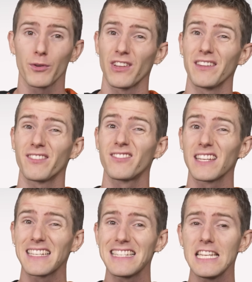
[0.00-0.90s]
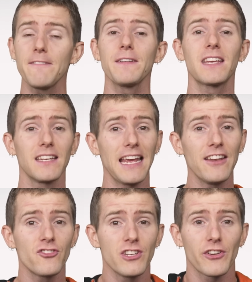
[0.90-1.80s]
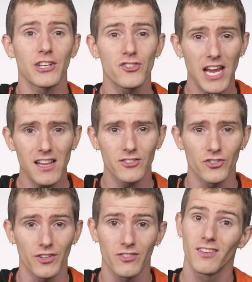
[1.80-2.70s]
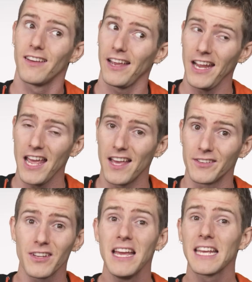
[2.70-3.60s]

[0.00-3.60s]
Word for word: present significant engineering challenges and